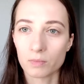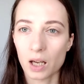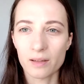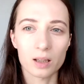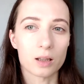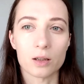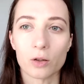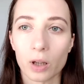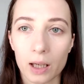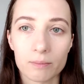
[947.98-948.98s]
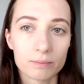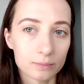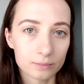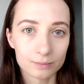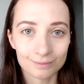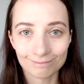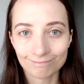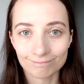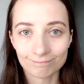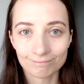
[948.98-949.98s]
I think it's okay.
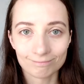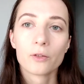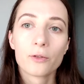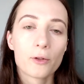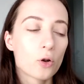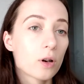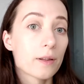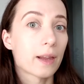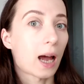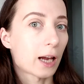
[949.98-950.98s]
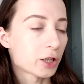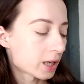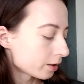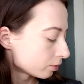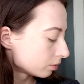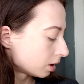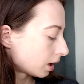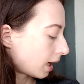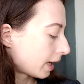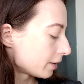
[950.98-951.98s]
For the eyeshadow,
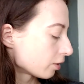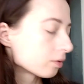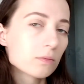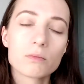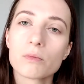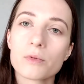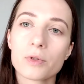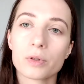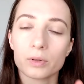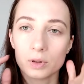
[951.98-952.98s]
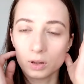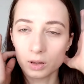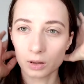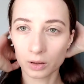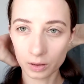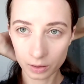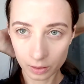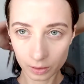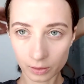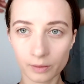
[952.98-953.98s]
I don't
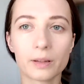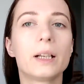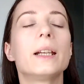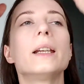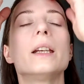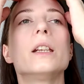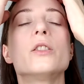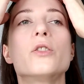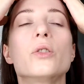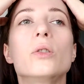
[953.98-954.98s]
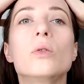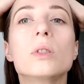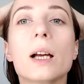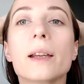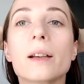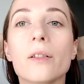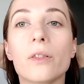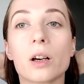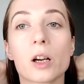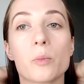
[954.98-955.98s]
really do like
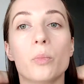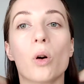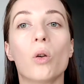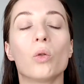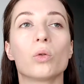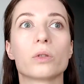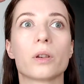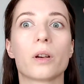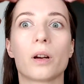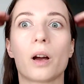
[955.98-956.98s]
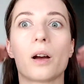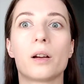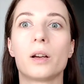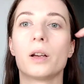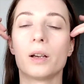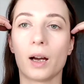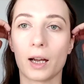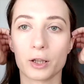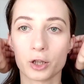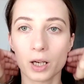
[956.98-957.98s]
very bold
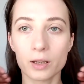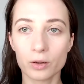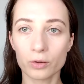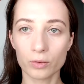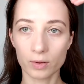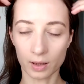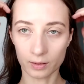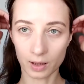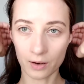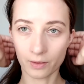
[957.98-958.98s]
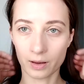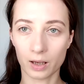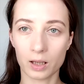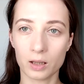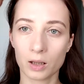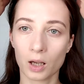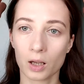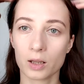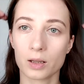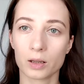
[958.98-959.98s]
eyeshadows and everything.
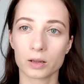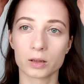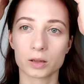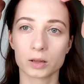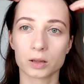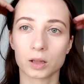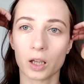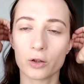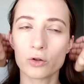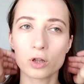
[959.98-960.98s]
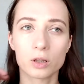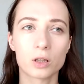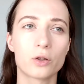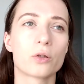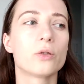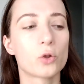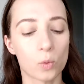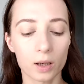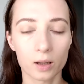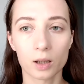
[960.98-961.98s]
I usually use
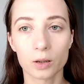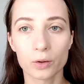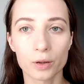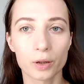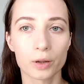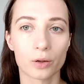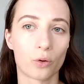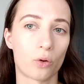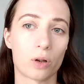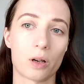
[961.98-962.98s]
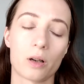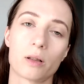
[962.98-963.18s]
one color or